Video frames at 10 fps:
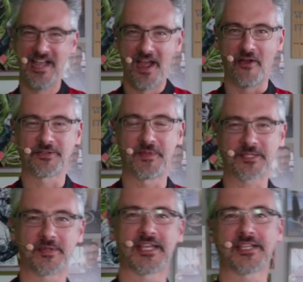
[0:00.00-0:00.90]
Always makes
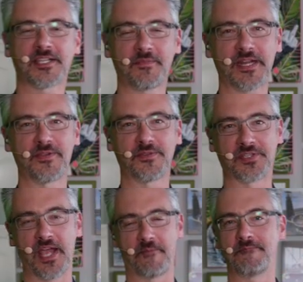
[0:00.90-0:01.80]
me think of somebody who's
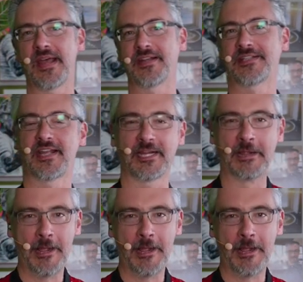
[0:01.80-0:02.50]
uh, meditating.